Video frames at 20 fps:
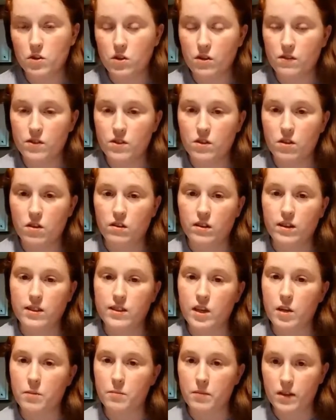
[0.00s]
service dog that's
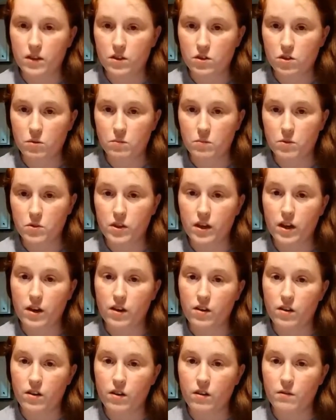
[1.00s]
going to be super
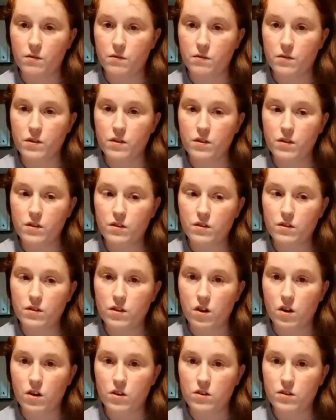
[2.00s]
scared of
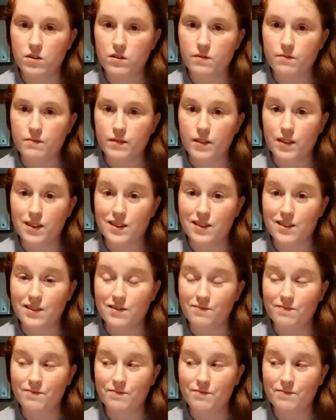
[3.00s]
cars, because